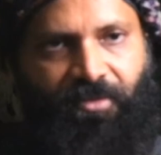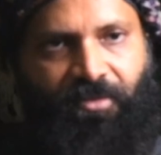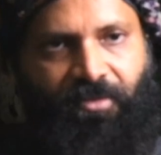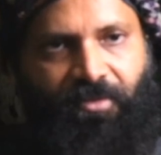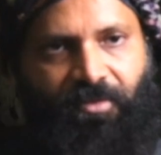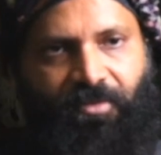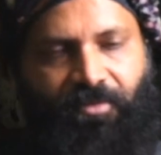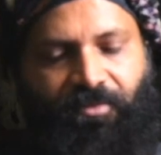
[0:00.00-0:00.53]

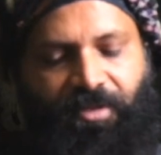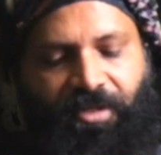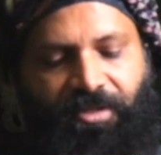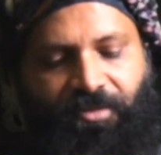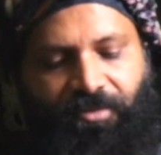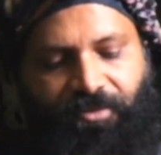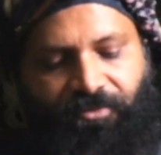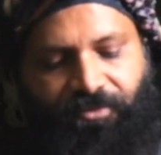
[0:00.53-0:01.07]
Why
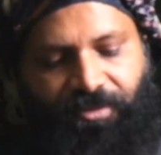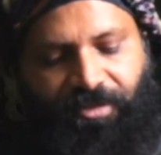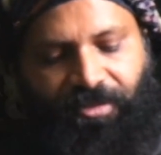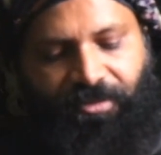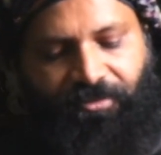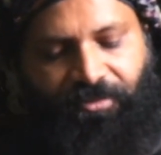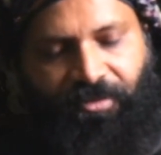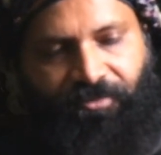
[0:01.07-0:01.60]
don't we have
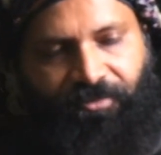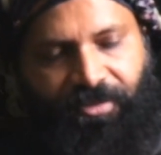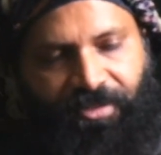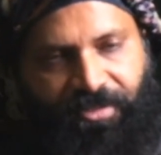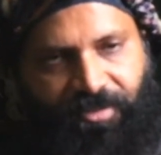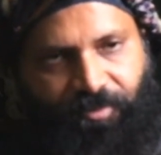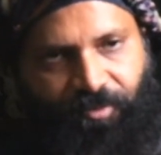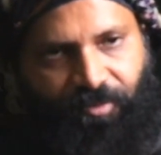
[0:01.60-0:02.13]

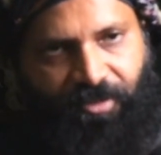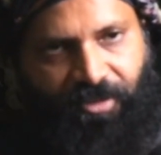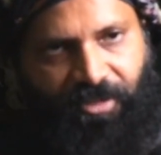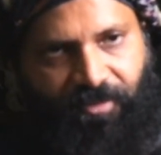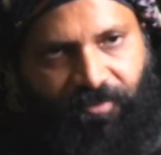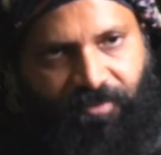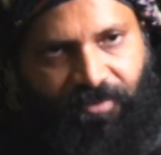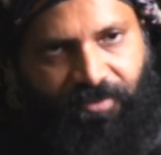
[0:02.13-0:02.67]
awareness
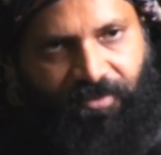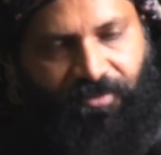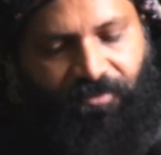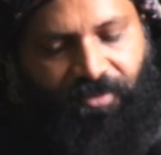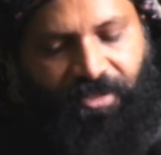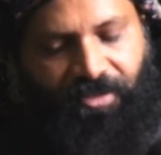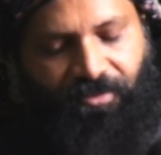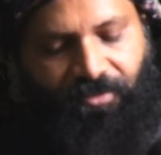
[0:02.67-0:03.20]
programs?
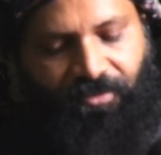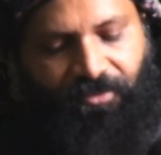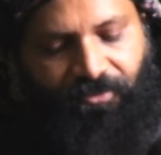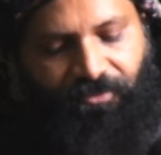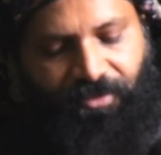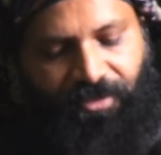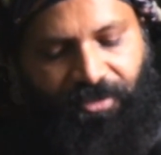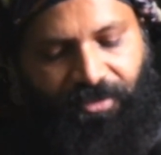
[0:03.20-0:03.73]
Why don't
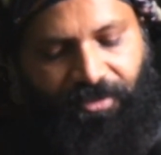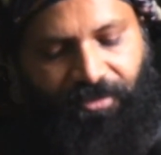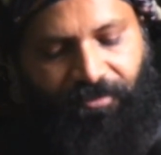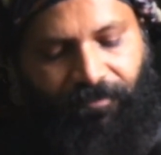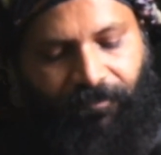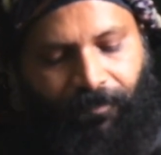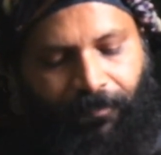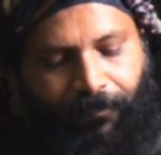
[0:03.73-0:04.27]
we
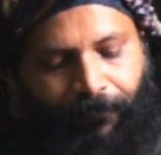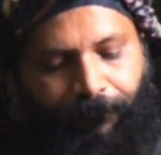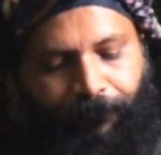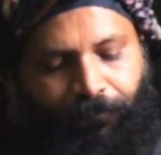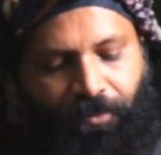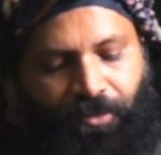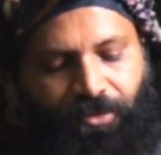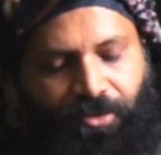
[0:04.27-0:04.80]

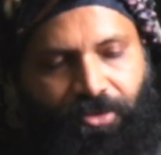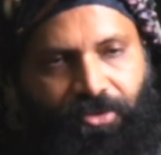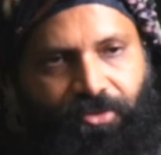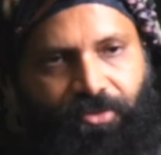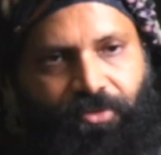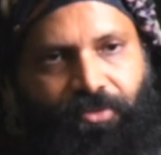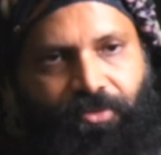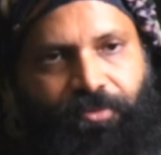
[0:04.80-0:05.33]
talk
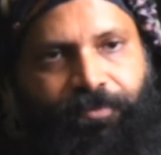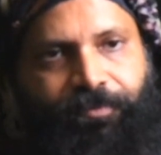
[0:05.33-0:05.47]
to